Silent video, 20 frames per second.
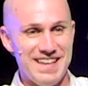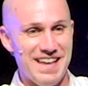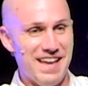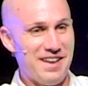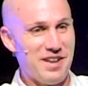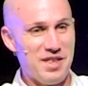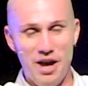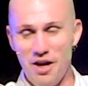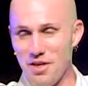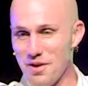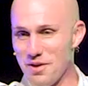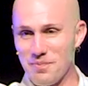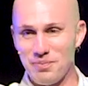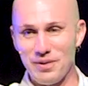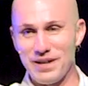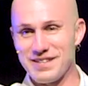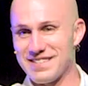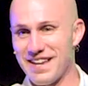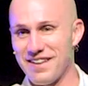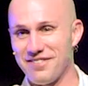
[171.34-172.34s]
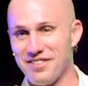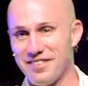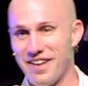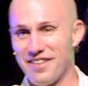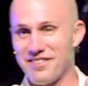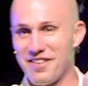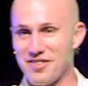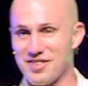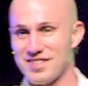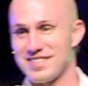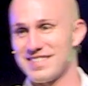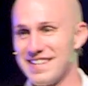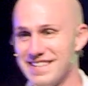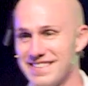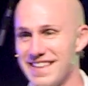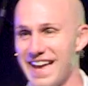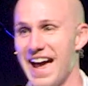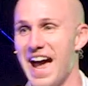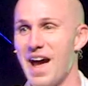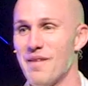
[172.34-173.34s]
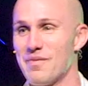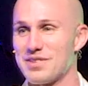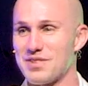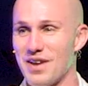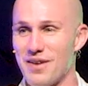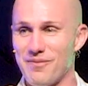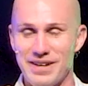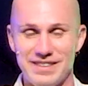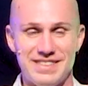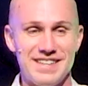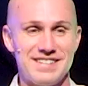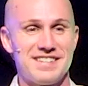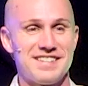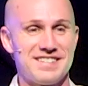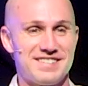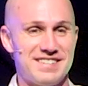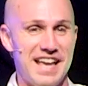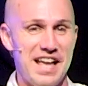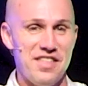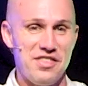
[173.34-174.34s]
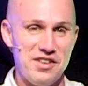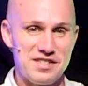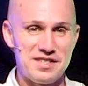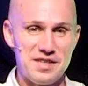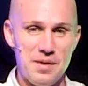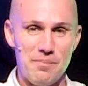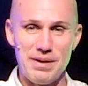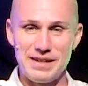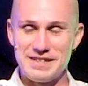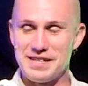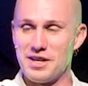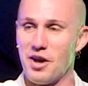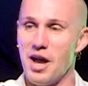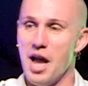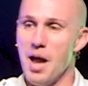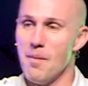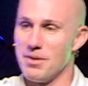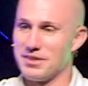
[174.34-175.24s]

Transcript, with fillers: And all the other places I've lived, I've never seen that happen. So I'm like, this is, this is a big deal.